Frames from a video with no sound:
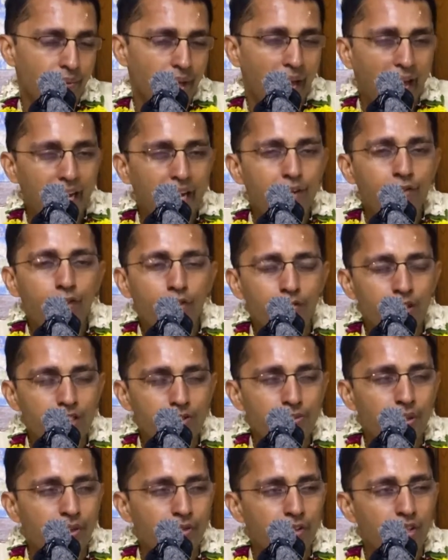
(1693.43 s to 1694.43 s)
Enough of
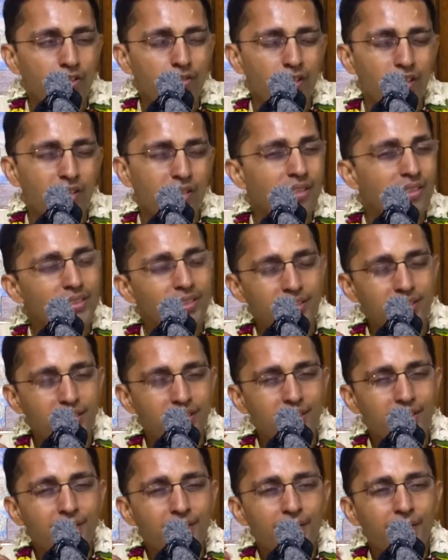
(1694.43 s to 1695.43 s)
this material world. This is
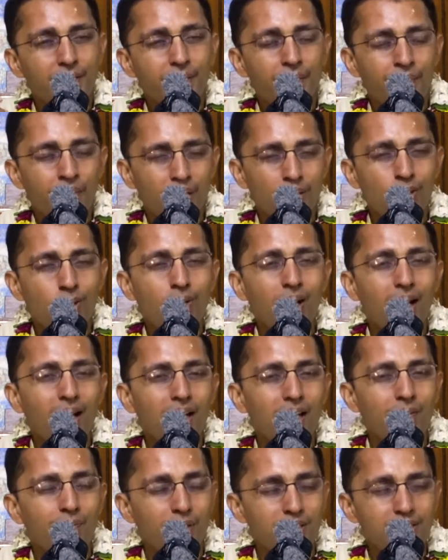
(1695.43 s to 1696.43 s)
a
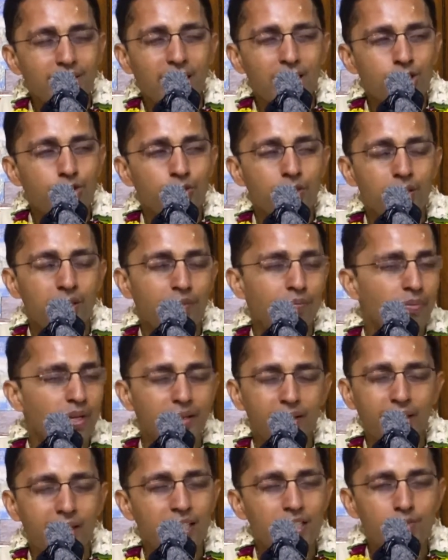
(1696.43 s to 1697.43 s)
dukhalayam asashvatam,
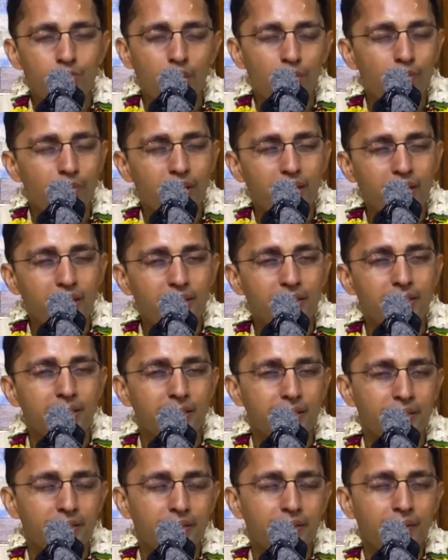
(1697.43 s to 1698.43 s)
nothing is permanent
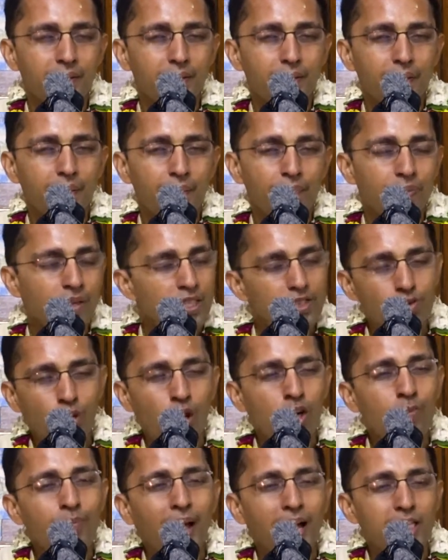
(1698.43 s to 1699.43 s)
here. This is
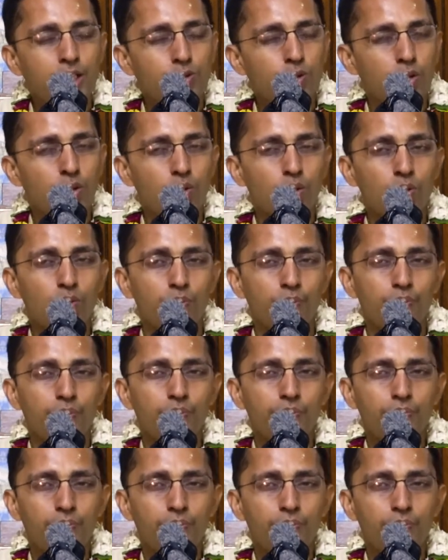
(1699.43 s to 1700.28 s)
not my actual home.